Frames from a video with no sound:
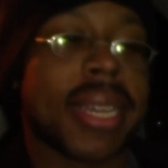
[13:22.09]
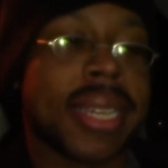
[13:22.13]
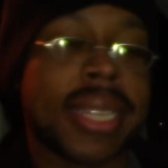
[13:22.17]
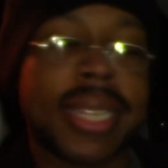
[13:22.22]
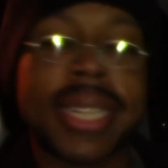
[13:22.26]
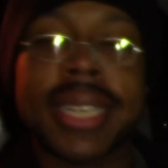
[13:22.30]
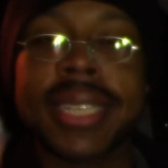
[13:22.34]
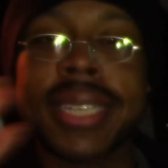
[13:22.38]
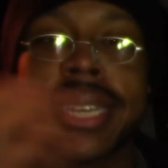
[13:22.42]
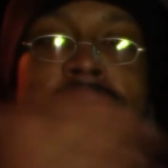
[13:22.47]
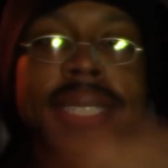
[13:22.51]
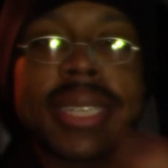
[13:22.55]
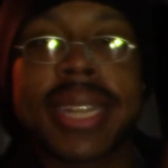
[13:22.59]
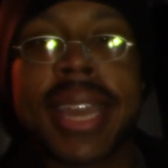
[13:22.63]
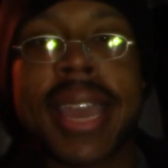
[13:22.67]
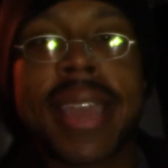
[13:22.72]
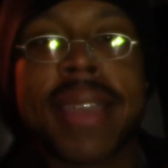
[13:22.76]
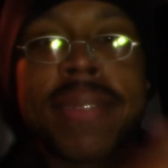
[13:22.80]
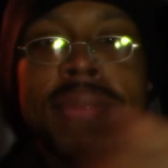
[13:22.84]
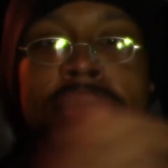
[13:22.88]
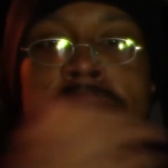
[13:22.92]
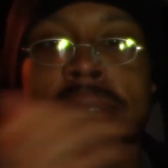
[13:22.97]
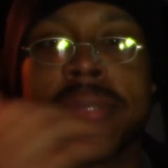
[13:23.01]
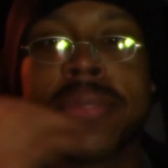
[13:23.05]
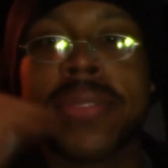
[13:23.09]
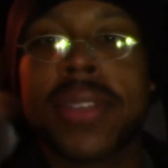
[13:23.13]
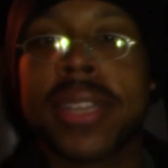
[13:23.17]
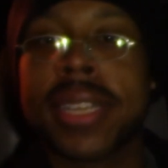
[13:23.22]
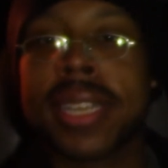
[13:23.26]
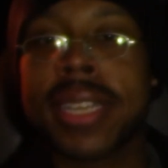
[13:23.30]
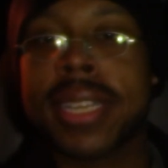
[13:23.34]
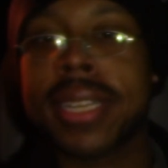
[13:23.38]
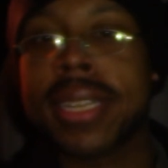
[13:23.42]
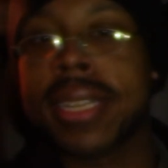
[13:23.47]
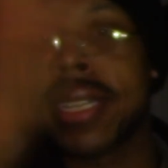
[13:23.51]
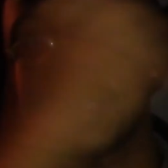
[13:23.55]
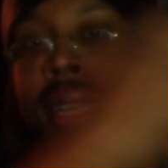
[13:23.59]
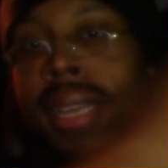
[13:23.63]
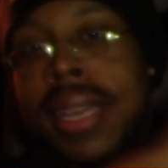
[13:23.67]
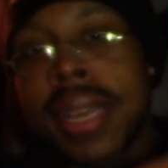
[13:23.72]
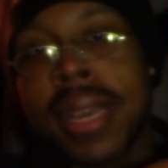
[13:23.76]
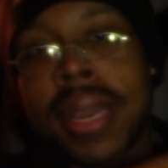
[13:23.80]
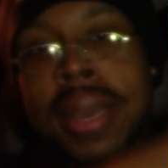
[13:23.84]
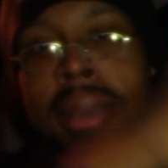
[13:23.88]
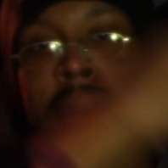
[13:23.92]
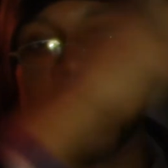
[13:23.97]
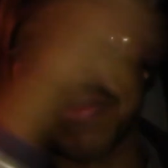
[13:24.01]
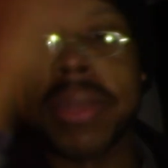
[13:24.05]
And he doesn't have no fucking
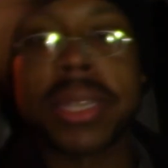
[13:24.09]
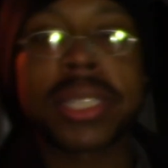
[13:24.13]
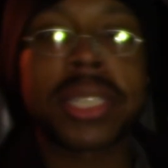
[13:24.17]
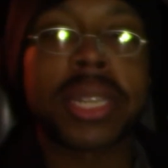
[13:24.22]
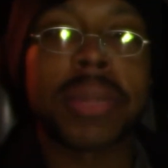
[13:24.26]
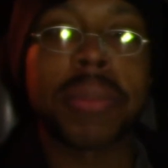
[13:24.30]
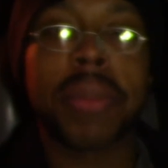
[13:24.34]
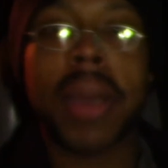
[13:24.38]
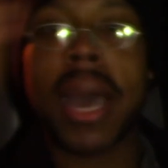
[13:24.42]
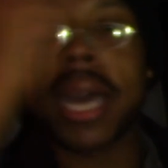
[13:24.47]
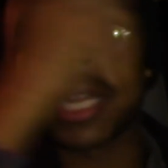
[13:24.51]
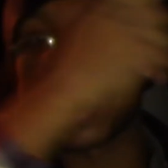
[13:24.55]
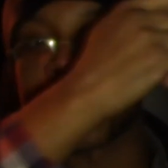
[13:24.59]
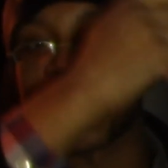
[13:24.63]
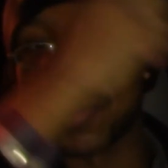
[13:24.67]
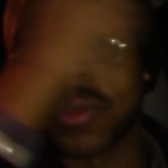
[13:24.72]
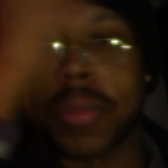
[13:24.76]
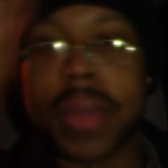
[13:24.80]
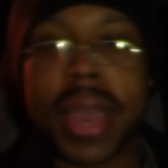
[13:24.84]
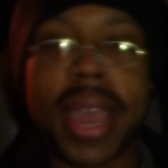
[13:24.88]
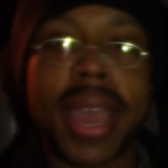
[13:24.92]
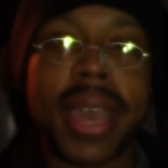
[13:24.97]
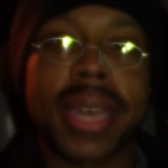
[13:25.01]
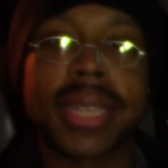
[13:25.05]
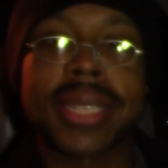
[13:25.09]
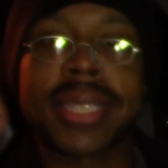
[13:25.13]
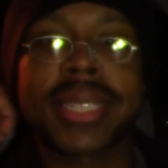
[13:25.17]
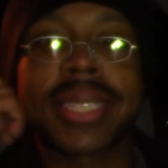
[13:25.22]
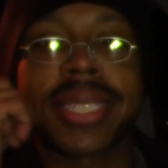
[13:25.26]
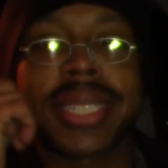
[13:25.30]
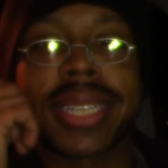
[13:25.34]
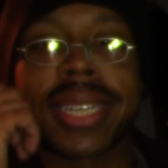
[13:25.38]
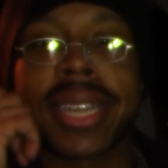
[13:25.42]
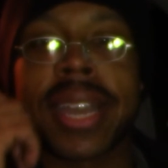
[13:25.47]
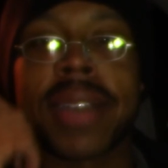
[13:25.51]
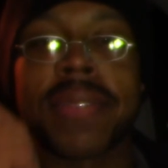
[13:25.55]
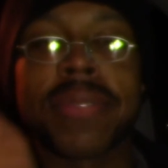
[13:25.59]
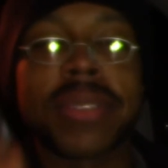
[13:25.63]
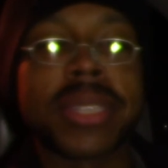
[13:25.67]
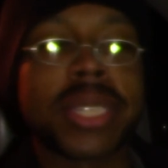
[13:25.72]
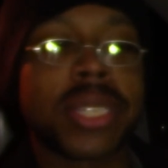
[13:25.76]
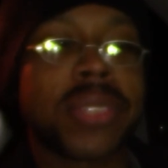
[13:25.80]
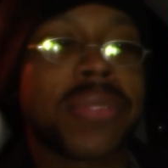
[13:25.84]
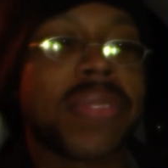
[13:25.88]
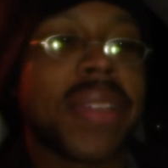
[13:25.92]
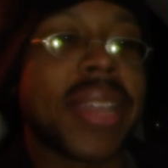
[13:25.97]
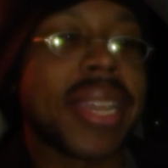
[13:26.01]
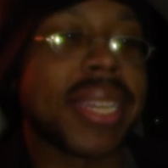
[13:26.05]
Mission Impossible mask to cover
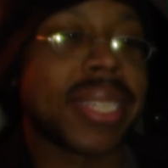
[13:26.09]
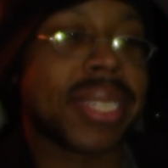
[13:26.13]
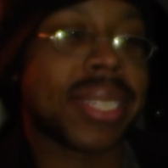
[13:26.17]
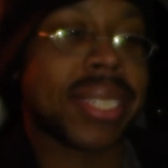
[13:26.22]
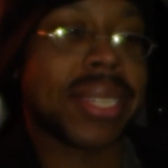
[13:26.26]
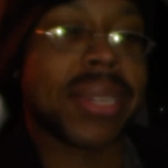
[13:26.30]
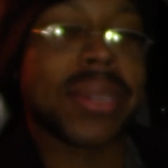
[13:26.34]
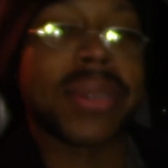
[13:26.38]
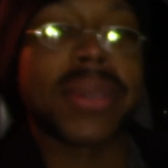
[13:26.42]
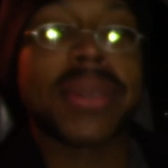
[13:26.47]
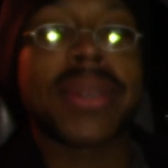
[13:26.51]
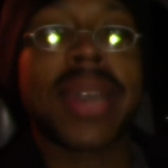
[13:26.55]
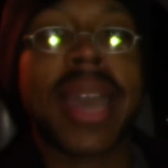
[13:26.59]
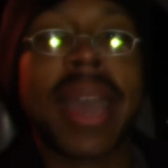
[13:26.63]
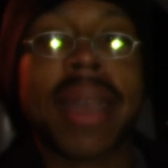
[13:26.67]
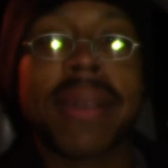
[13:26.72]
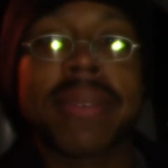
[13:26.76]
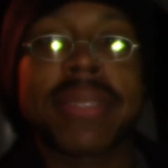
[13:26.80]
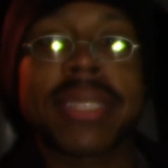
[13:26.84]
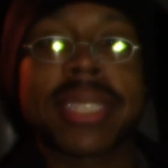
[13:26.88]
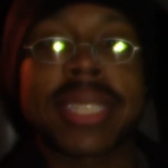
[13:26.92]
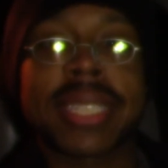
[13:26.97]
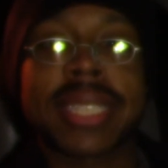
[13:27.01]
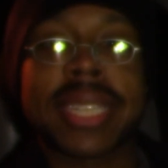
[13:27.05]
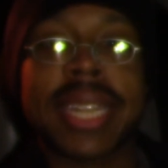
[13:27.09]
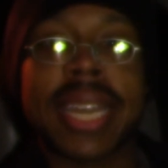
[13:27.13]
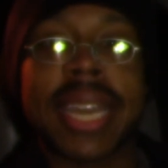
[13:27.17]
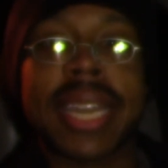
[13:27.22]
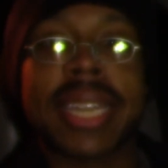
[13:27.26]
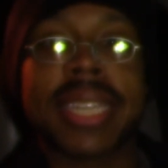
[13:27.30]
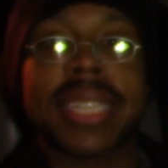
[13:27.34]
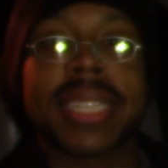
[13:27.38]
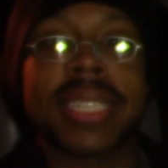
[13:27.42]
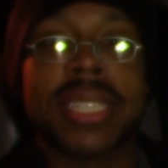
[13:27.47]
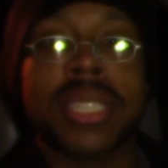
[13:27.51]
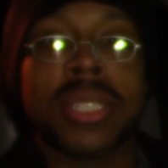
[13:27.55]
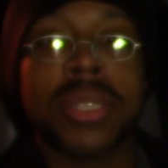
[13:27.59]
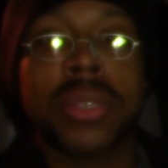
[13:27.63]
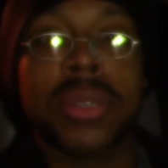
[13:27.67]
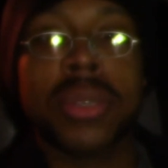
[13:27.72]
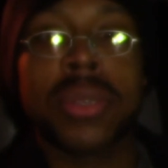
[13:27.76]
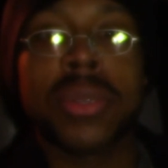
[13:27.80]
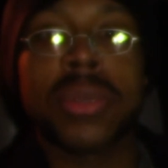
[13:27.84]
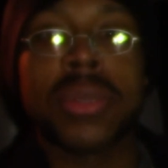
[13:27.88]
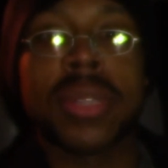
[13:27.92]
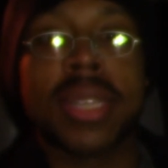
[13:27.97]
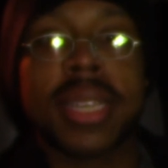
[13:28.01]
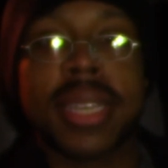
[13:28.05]
his face. So I was just like,
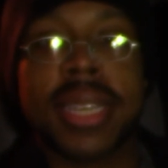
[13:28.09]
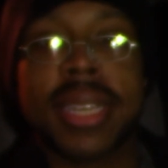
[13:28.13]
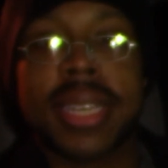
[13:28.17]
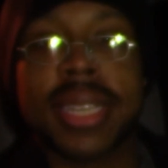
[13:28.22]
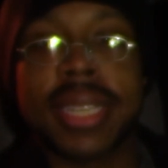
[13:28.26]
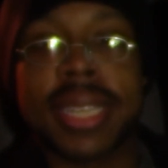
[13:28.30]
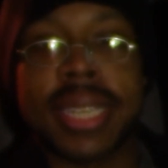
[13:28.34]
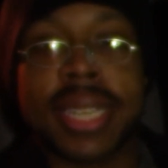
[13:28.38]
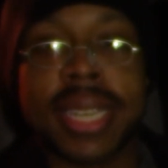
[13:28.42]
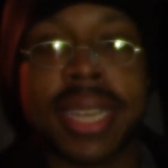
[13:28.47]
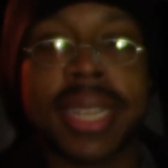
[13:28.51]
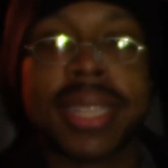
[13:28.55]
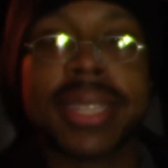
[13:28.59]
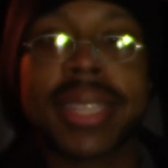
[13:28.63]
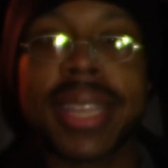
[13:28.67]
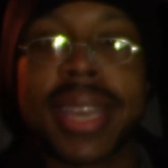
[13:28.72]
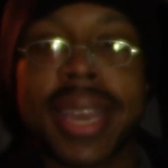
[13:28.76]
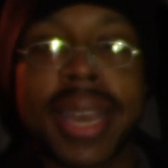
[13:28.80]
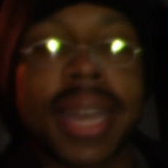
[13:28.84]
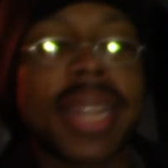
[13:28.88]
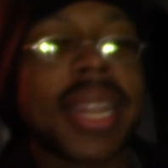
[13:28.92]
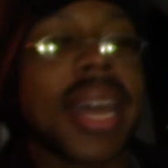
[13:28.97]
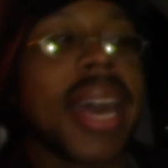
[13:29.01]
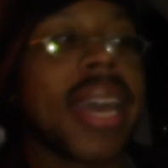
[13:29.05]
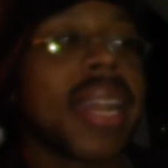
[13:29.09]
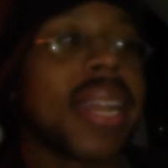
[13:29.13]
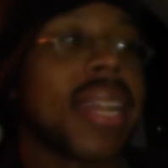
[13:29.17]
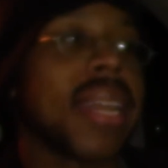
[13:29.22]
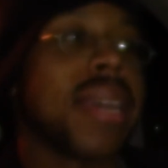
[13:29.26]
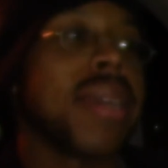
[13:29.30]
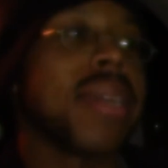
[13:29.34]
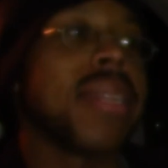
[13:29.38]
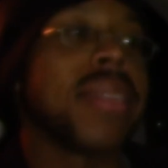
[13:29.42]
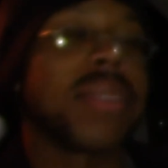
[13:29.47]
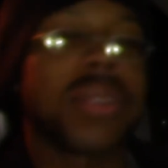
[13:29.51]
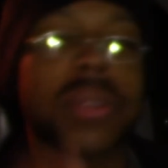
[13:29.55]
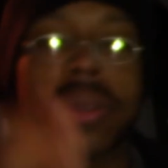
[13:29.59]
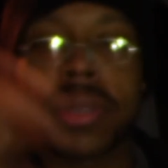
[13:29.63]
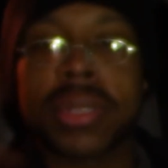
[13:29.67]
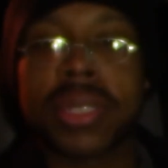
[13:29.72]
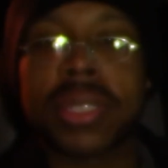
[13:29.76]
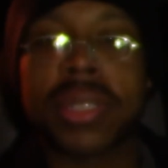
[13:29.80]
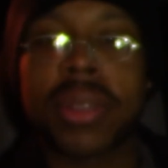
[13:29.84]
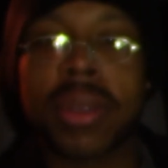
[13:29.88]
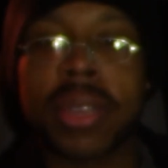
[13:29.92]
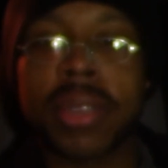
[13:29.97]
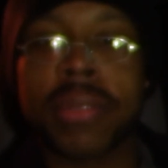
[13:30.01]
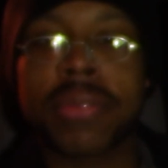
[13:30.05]
dude, get the hell out of there. And of course,
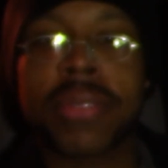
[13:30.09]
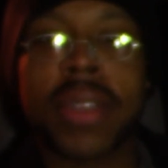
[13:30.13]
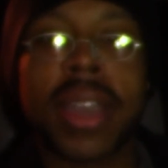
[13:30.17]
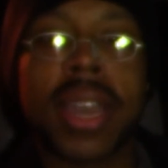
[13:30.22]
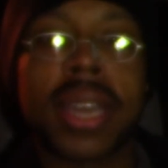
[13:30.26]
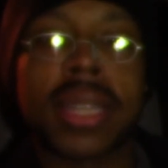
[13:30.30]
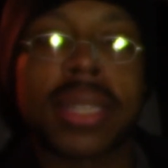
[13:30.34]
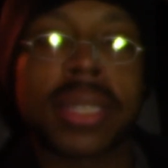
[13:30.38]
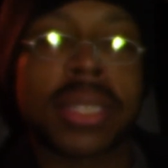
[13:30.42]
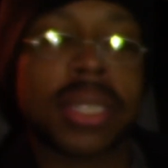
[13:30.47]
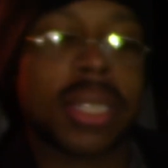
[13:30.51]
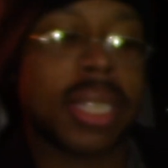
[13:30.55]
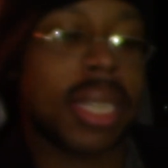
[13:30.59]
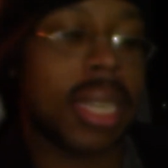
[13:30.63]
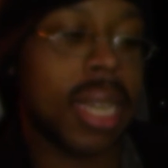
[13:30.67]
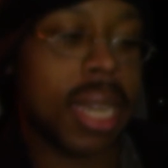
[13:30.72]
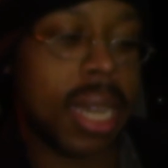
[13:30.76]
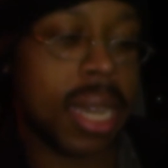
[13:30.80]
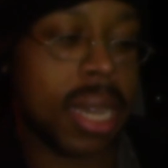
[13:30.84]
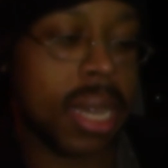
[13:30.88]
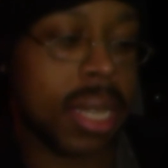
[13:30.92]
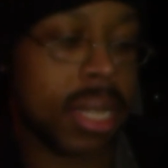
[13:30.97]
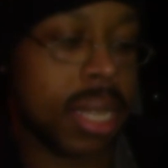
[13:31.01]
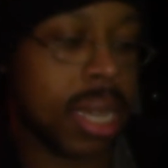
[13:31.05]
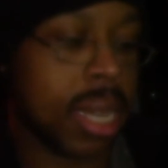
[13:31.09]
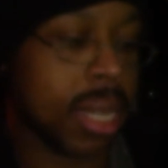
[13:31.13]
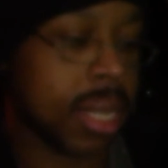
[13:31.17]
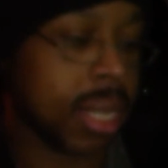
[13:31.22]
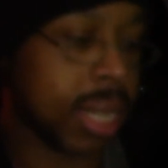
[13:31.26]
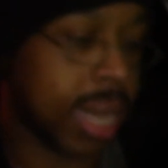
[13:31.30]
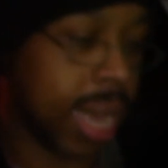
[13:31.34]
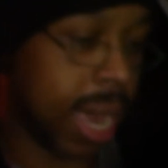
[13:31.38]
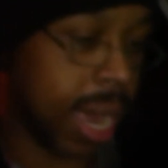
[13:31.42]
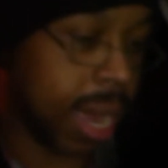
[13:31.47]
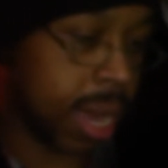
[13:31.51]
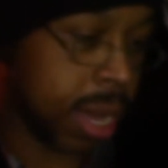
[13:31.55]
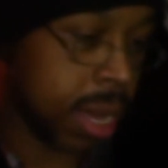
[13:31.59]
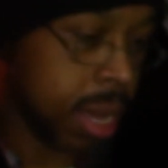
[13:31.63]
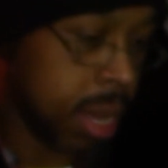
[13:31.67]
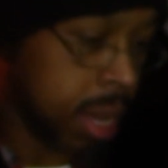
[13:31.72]
you know, he finds the uh, the other guy,